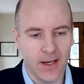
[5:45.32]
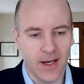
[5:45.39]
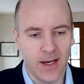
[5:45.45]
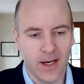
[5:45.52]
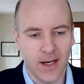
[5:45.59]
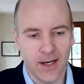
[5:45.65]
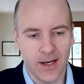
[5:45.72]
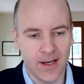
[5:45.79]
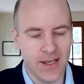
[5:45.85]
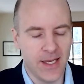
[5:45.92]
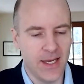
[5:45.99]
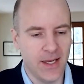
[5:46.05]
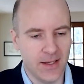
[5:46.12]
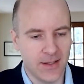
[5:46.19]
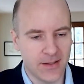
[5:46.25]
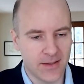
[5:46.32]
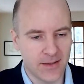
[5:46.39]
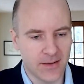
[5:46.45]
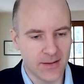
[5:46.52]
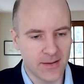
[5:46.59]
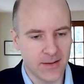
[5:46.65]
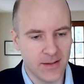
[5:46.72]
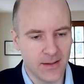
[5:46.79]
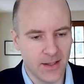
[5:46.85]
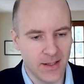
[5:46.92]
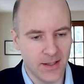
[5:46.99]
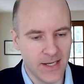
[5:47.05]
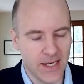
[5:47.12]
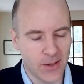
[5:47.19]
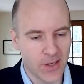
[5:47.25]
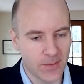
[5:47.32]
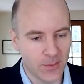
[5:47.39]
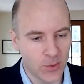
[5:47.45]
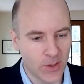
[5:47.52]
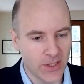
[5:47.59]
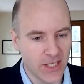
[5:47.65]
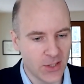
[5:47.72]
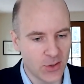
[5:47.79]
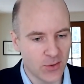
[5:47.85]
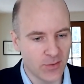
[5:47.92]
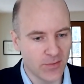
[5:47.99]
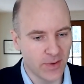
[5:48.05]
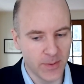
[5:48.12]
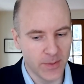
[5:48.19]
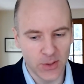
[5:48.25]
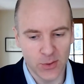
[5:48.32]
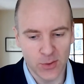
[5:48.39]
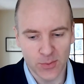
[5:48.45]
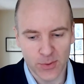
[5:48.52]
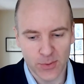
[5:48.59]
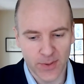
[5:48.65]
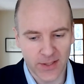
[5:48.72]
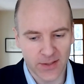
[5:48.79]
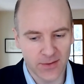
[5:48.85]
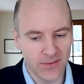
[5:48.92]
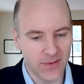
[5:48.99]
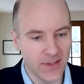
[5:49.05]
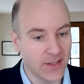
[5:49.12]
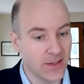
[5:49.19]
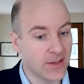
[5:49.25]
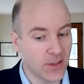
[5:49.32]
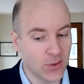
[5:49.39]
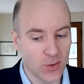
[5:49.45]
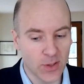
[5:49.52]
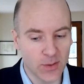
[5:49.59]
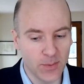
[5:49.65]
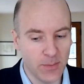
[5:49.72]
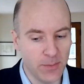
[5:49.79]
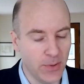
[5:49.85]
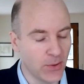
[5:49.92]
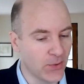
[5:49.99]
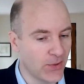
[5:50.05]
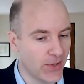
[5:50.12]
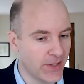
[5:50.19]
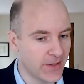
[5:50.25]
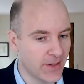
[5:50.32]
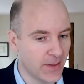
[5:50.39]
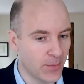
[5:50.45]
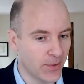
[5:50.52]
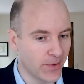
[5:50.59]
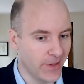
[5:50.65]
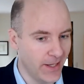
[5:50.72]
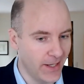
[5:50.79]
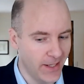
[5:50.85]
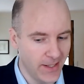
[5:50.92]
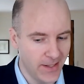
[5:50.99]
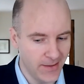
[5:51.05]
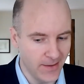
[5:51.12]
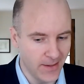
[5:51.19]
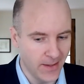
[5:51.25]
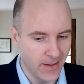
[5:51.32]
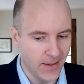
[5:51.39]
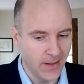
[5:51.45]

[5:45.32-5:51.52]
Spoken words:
it's now come to our attention from a news perspective that it's actually going to be built on a separate line.